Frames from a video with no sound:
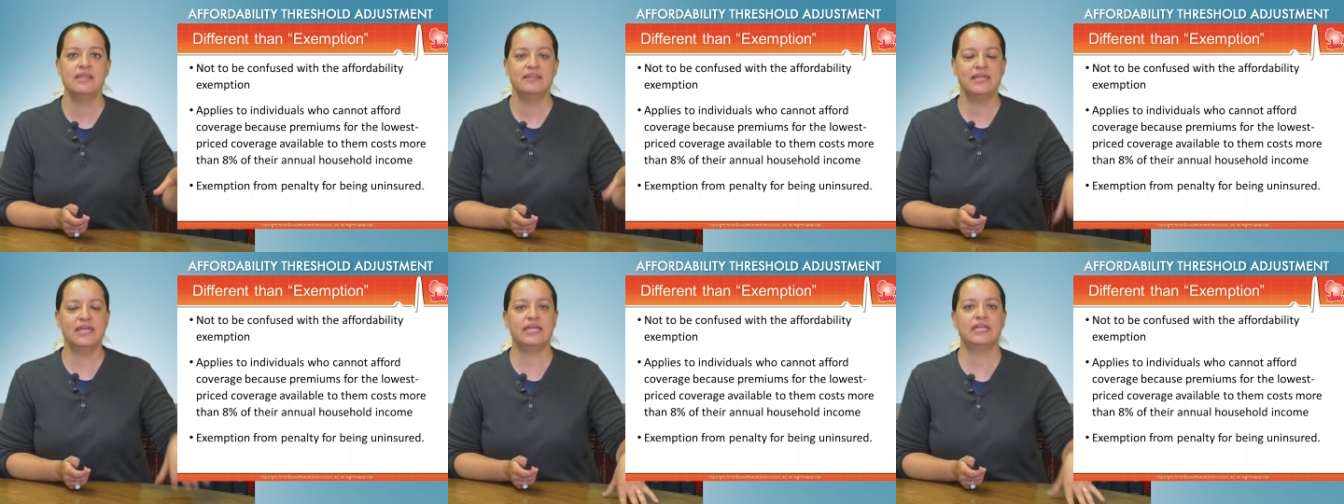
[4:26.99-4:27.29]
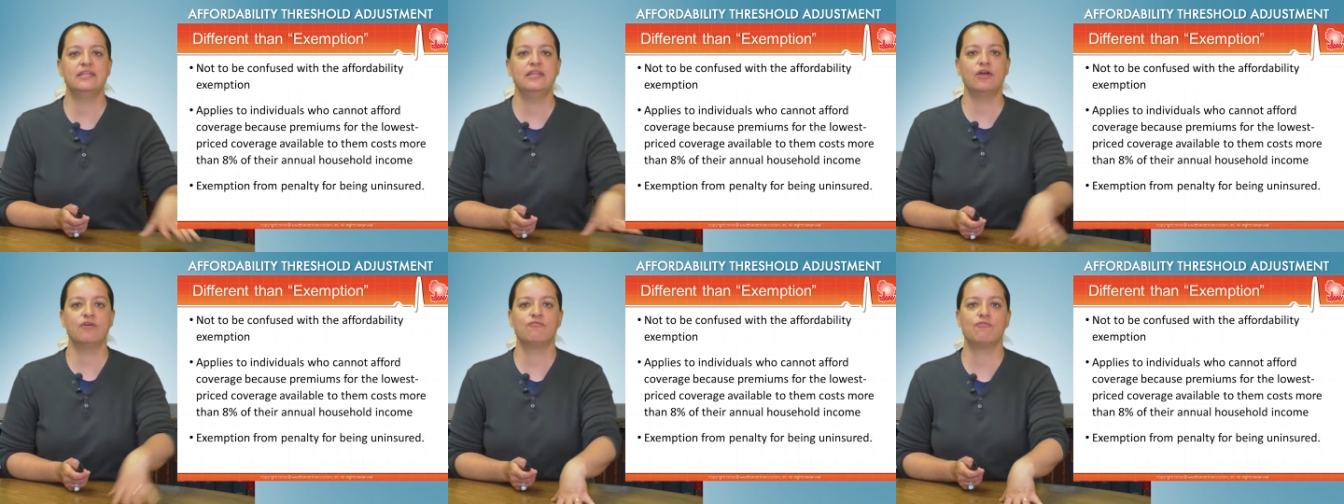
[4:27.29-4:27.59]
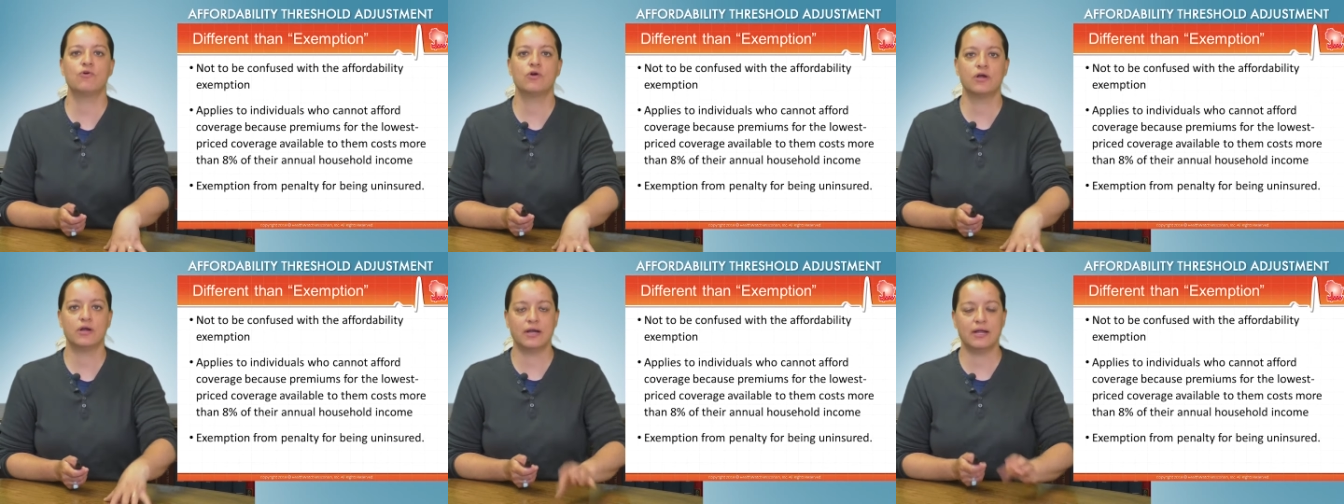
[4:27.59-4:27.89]
They can
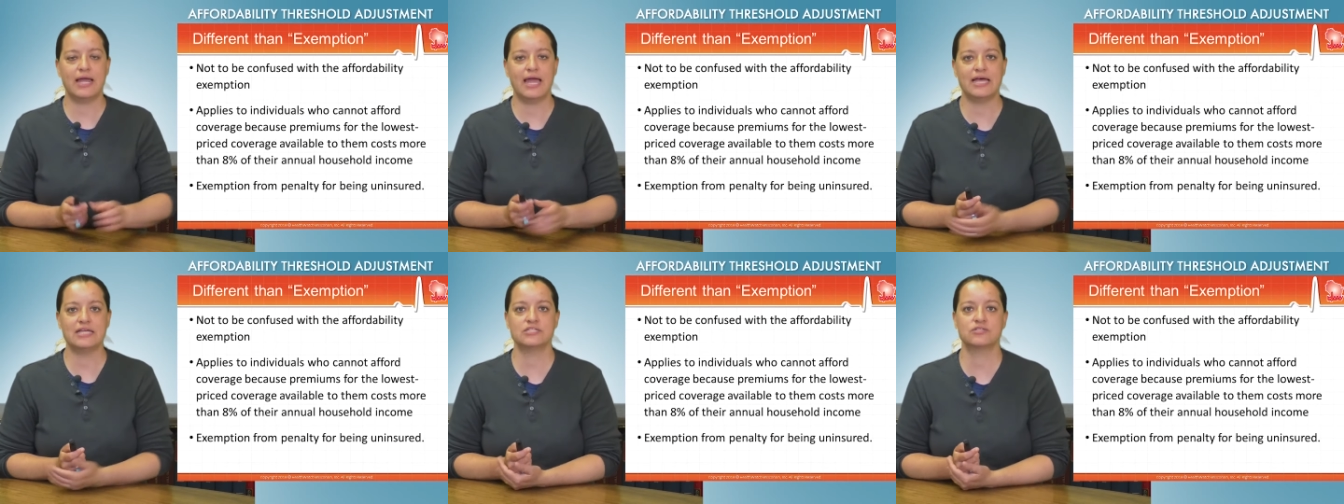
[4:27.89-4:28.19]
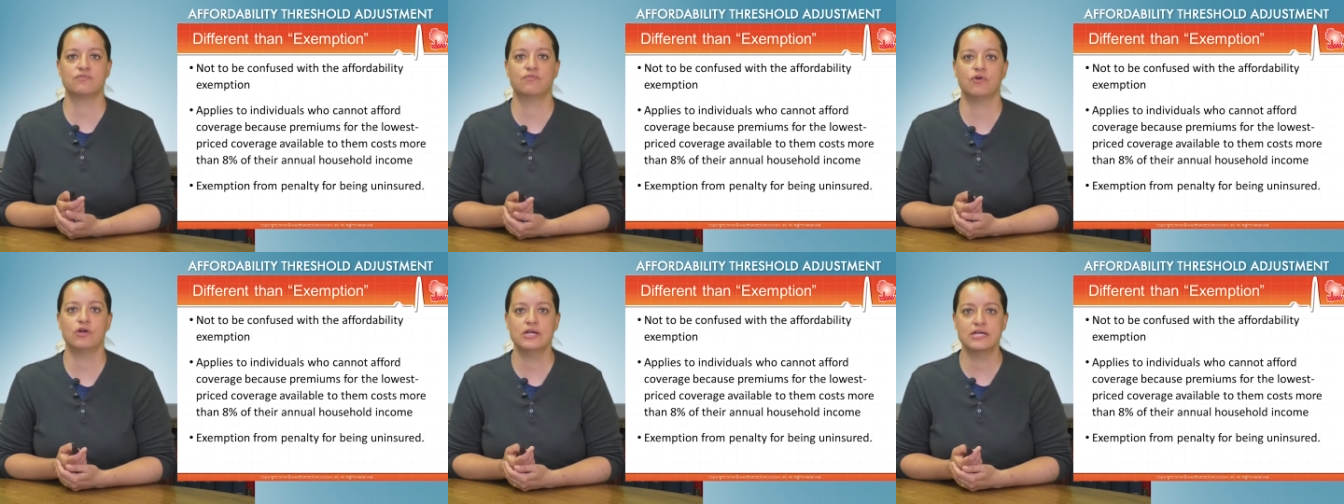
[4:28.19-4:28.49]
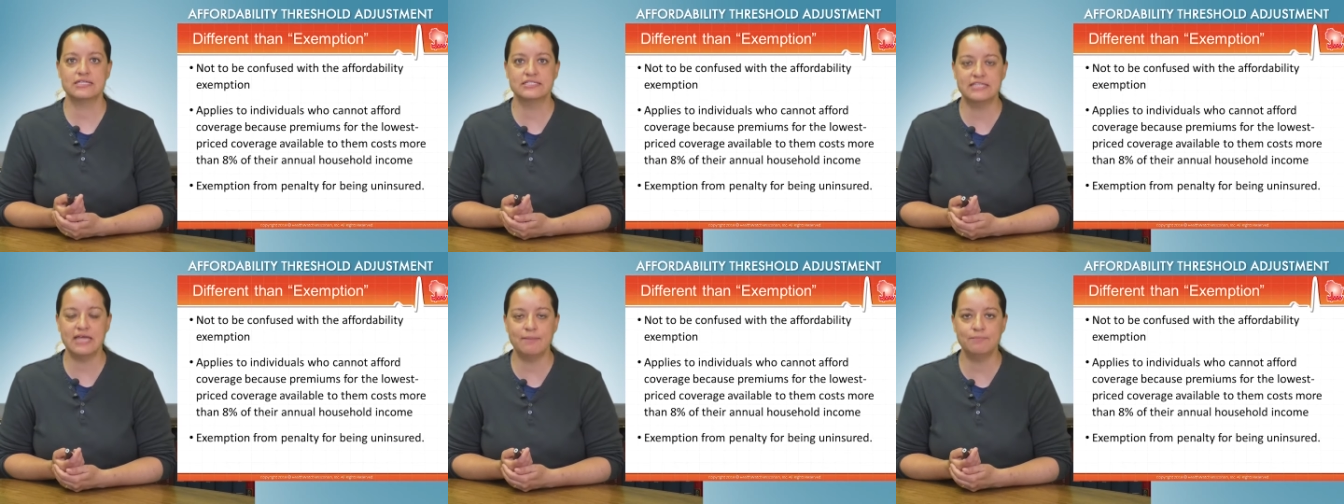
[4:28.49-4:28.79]
therefore ask for an
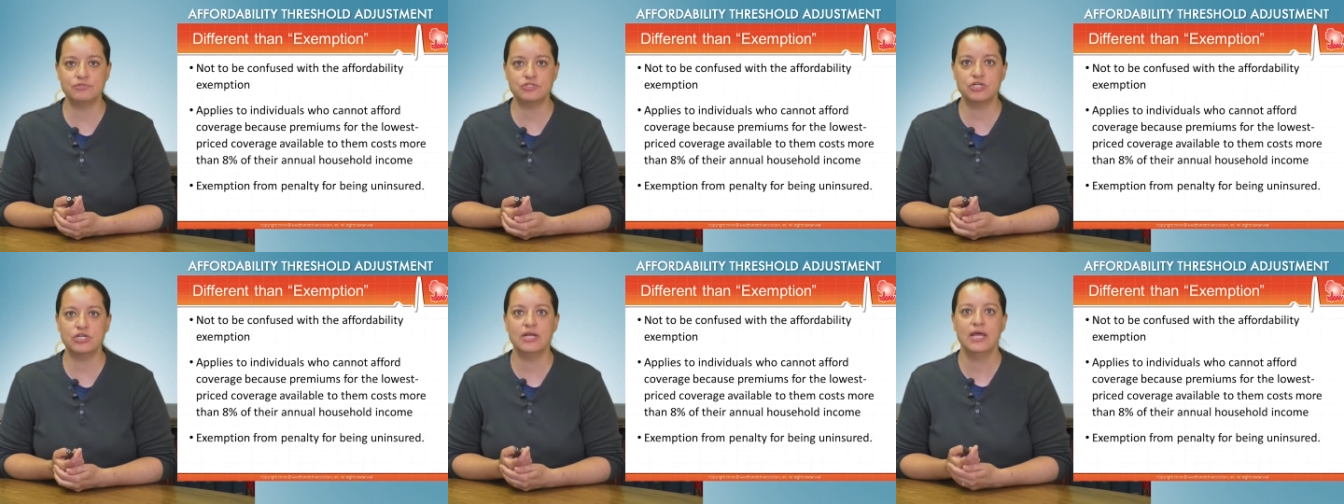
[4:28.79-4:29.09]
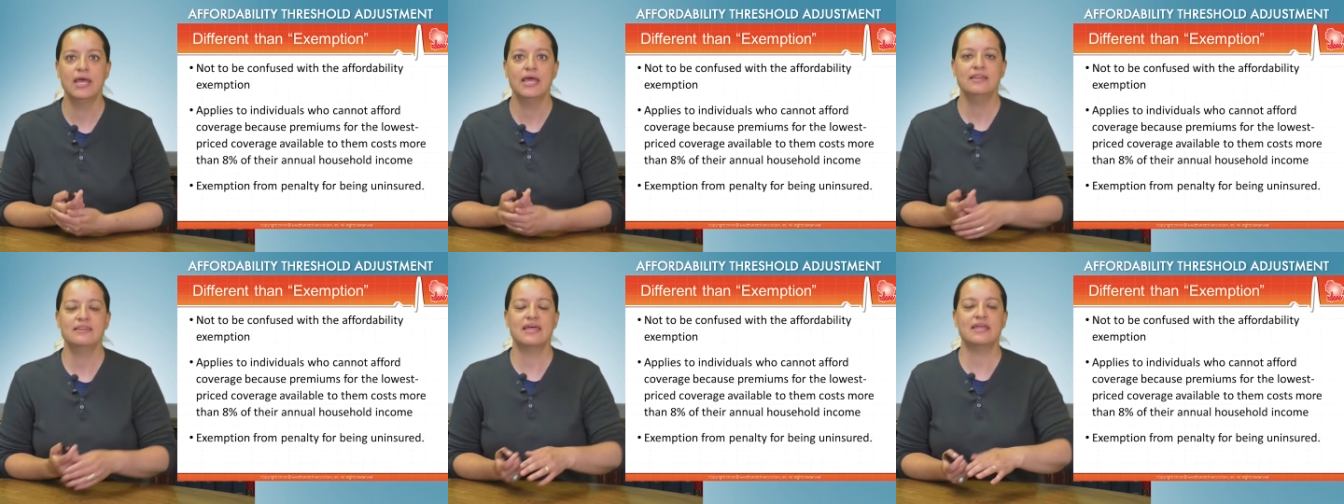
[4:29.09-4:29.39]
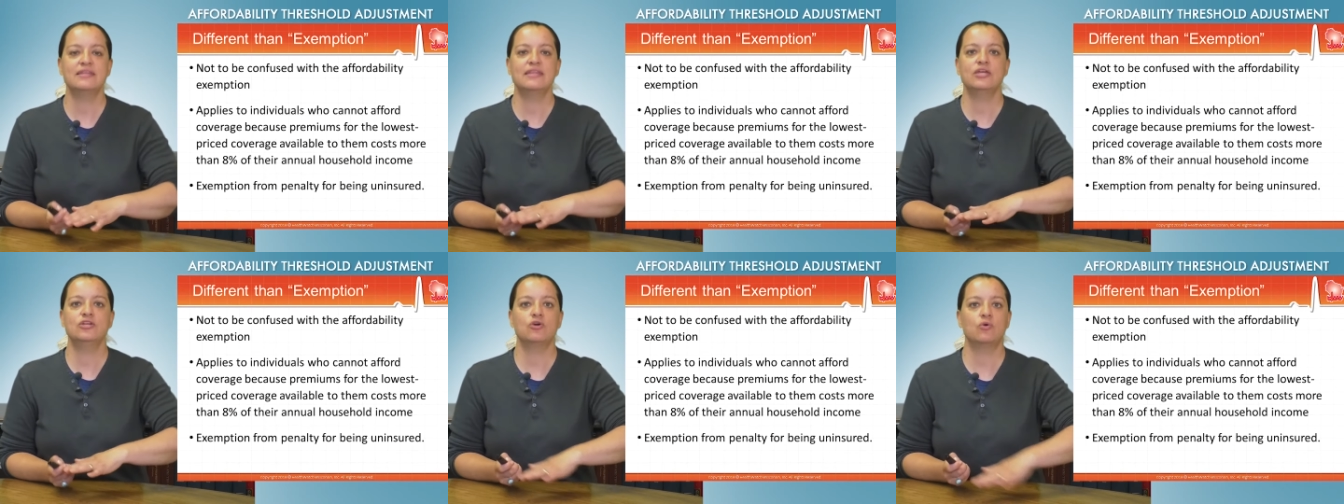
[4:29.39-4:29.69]
exemption
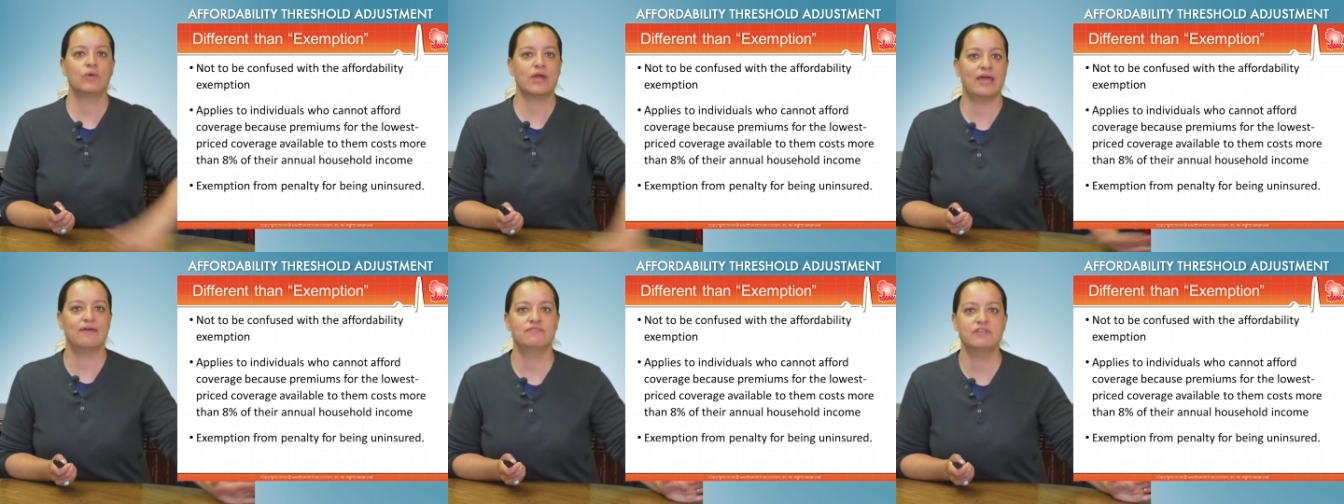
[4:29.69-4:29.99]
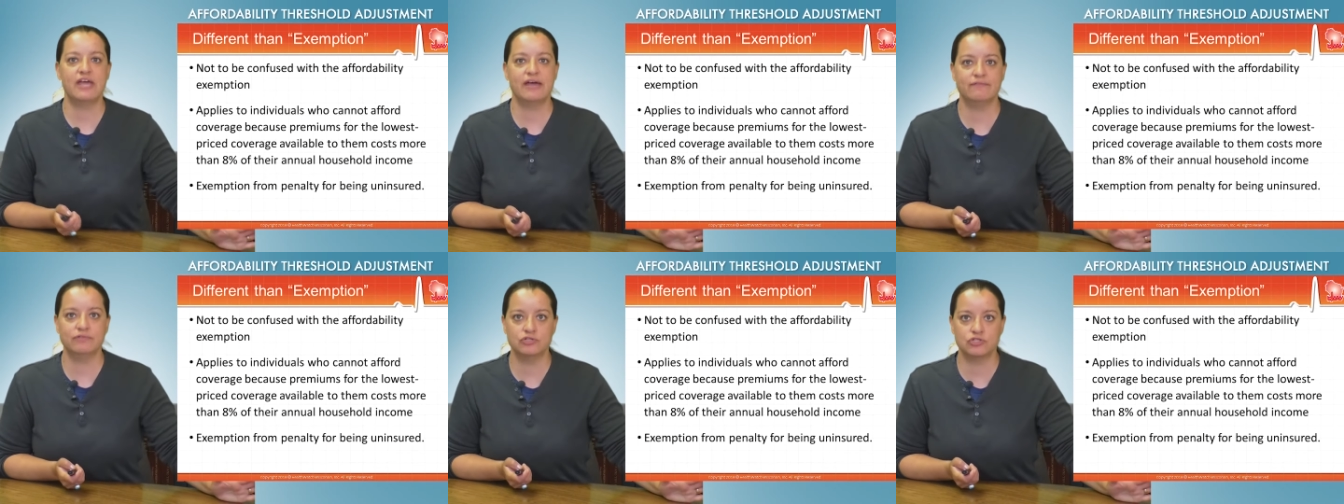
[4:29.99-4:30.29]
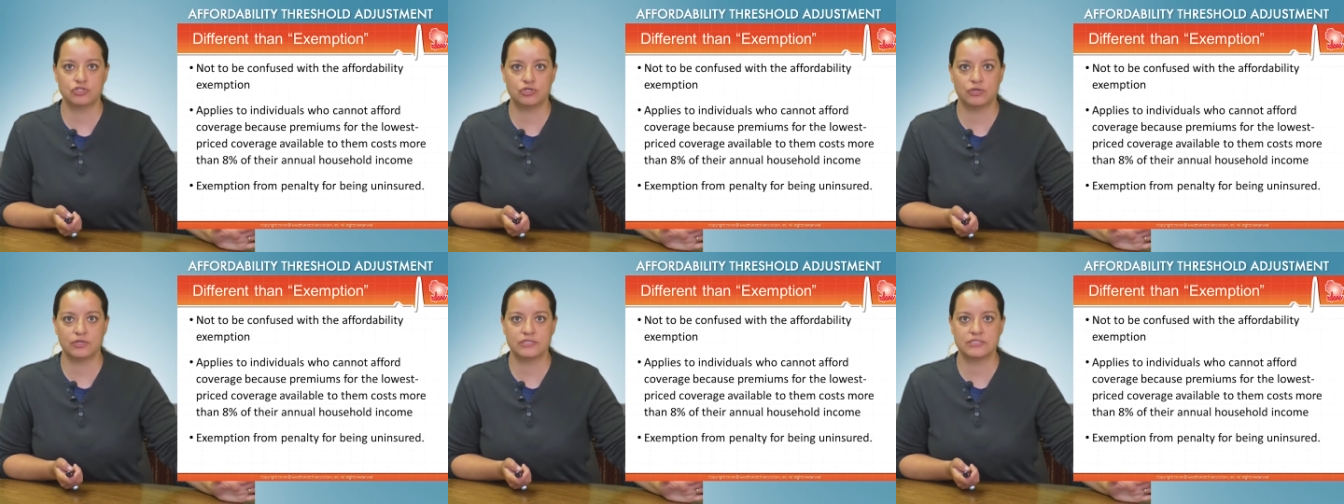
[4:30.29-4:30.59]
that they don't have to have
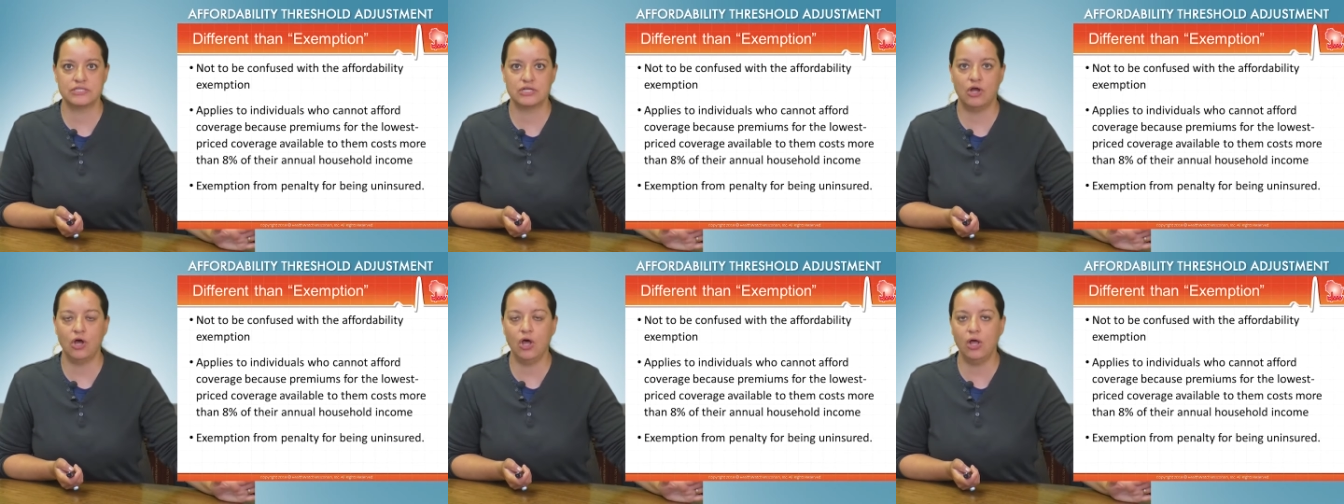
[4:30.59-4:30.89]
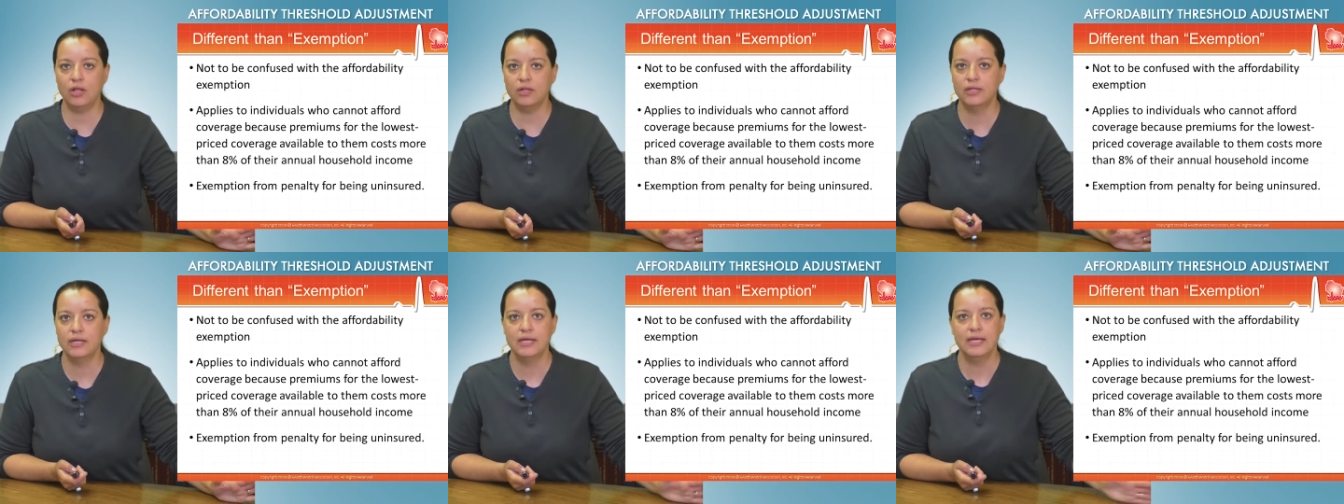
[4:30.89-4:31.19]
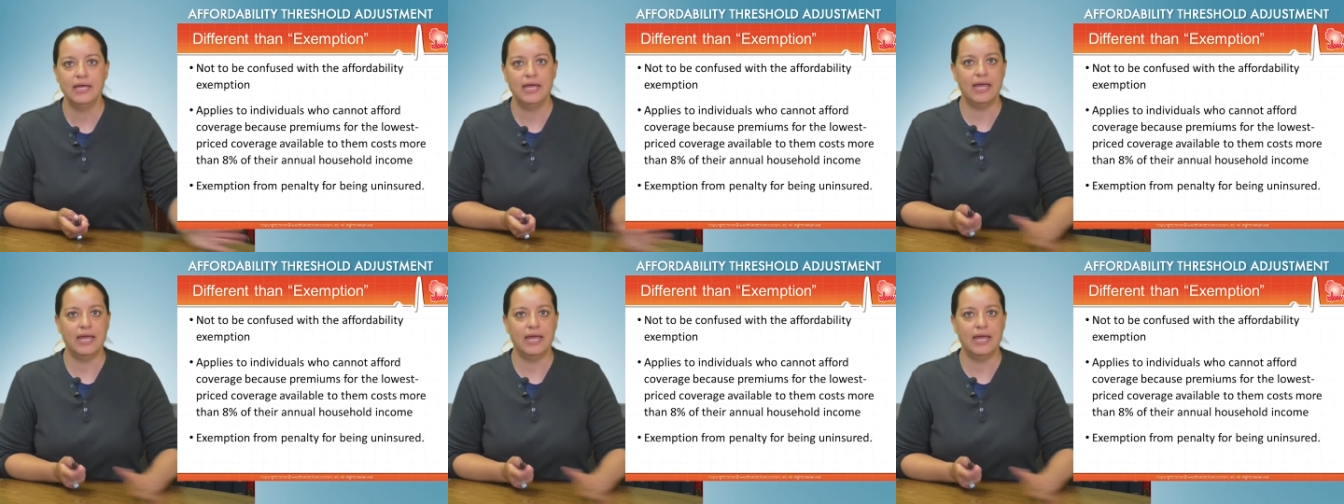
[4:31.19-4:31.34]
insurance at all